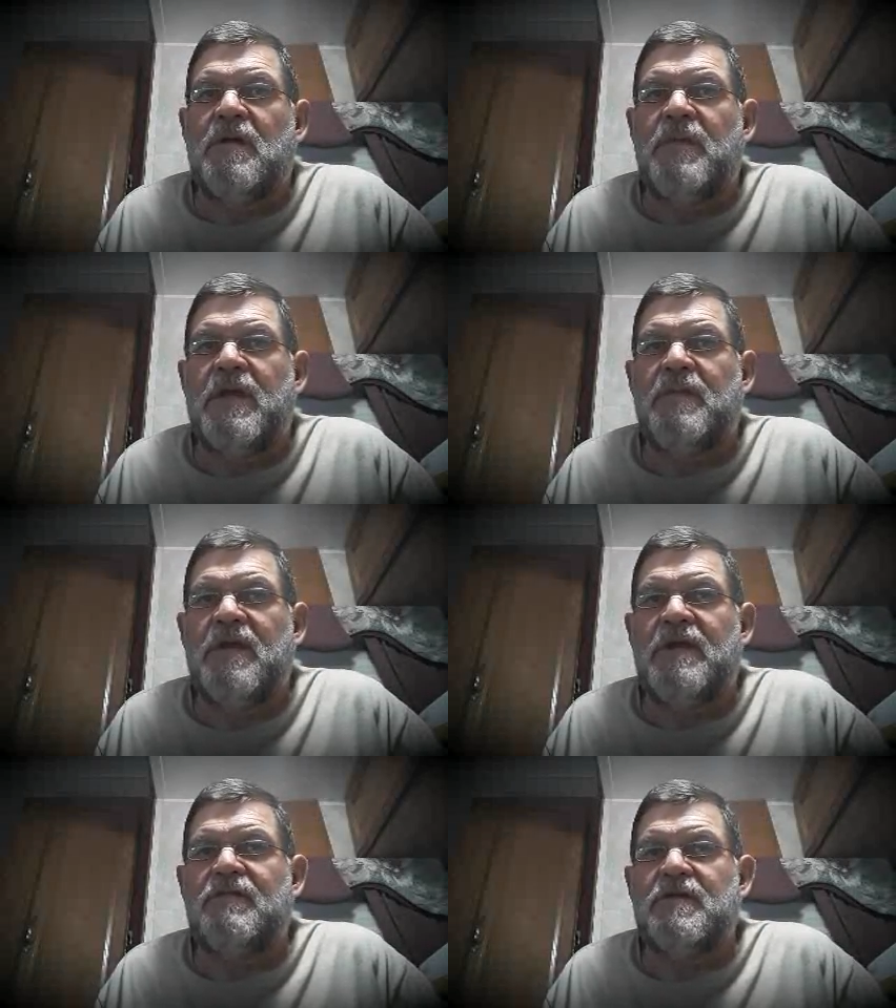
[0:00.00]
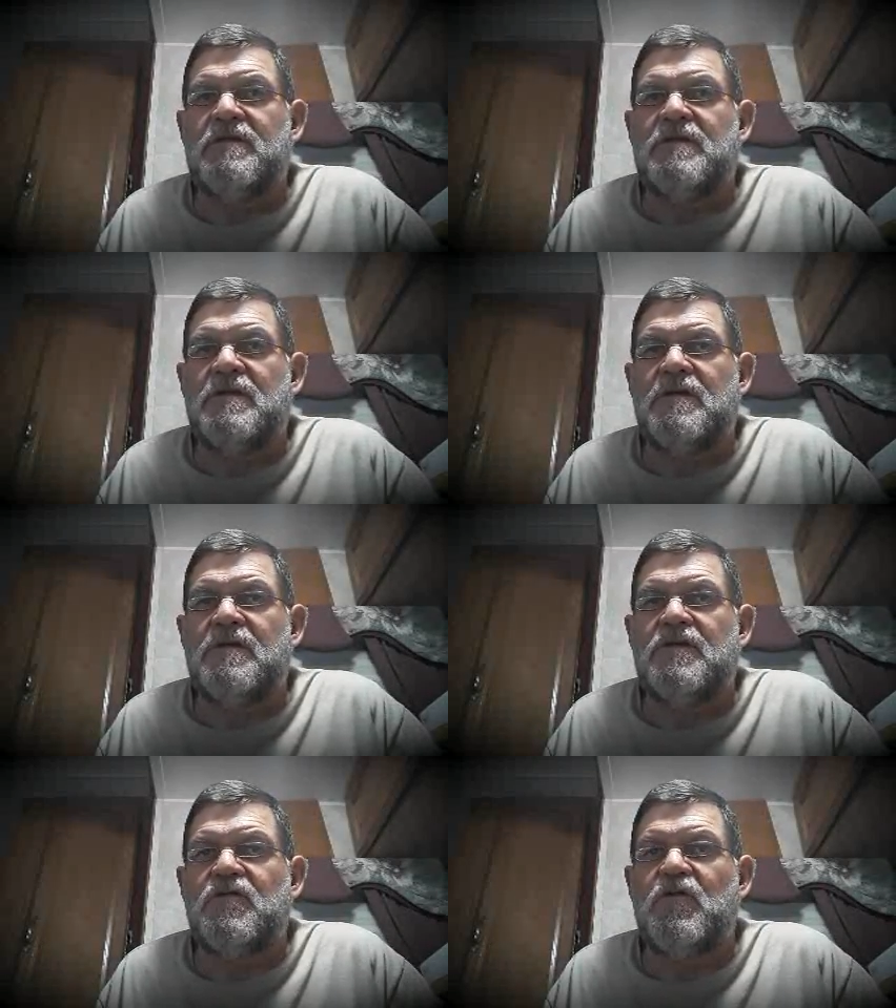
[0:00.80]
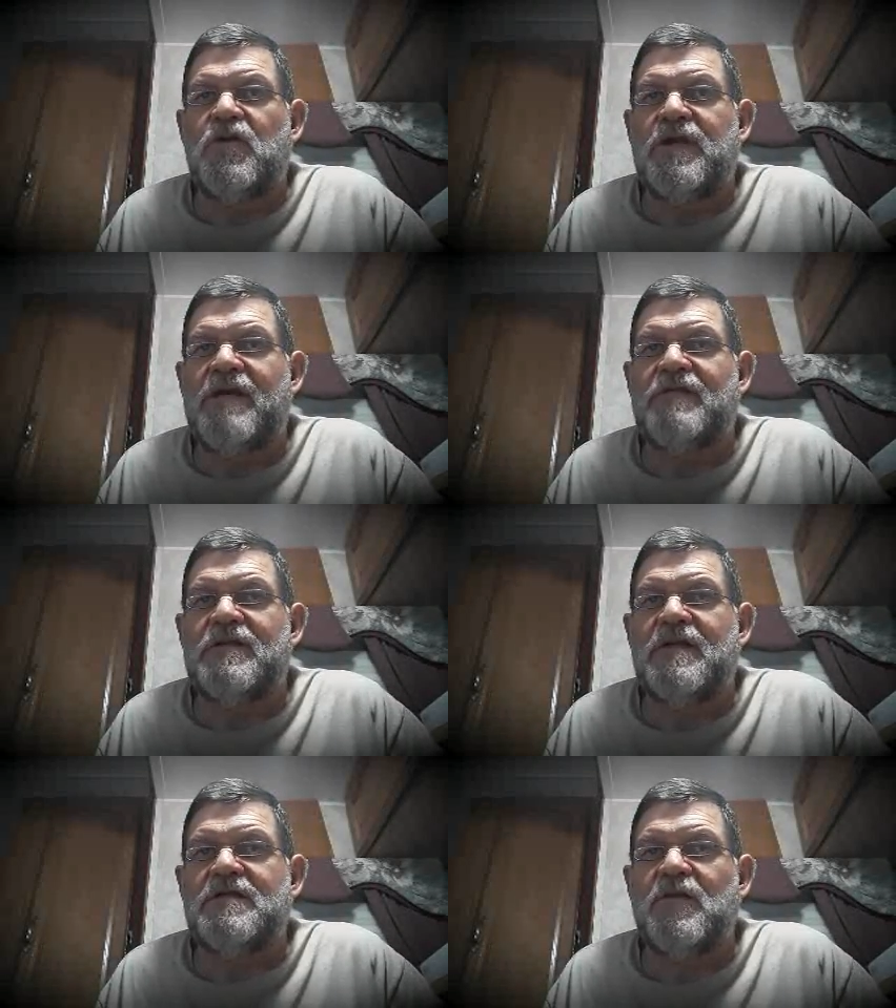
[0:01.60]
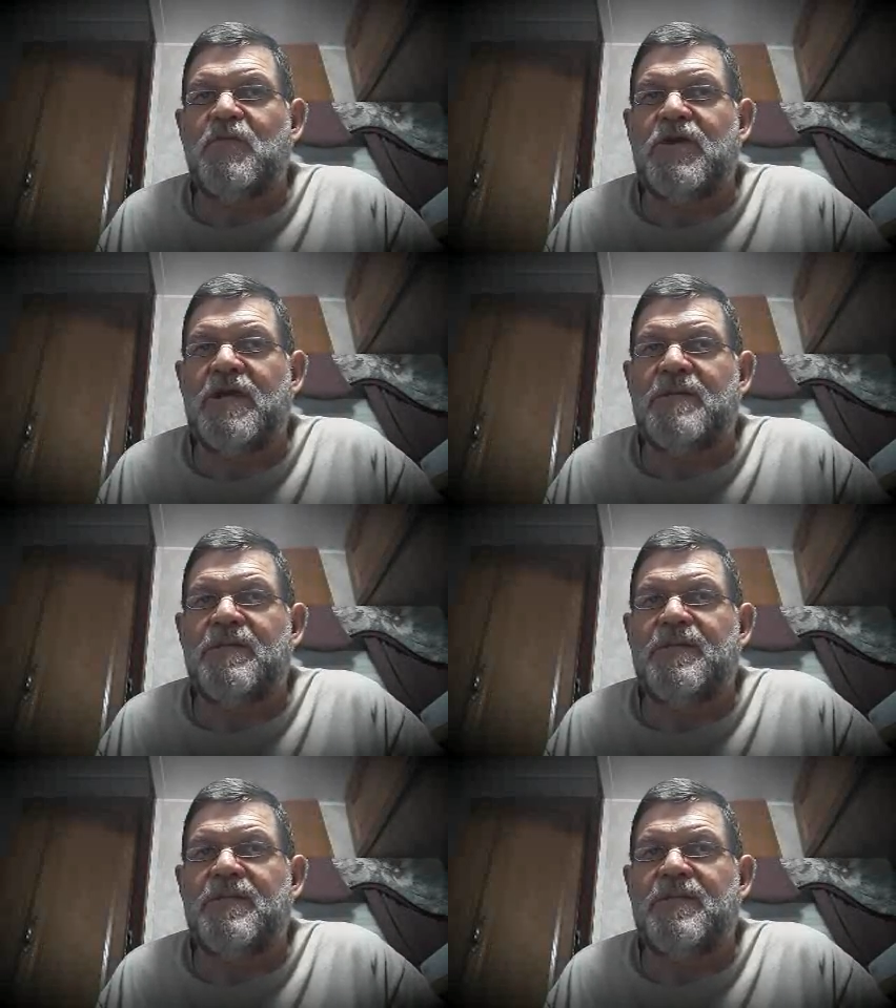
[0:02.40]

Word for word: Many believers do not have a testimony.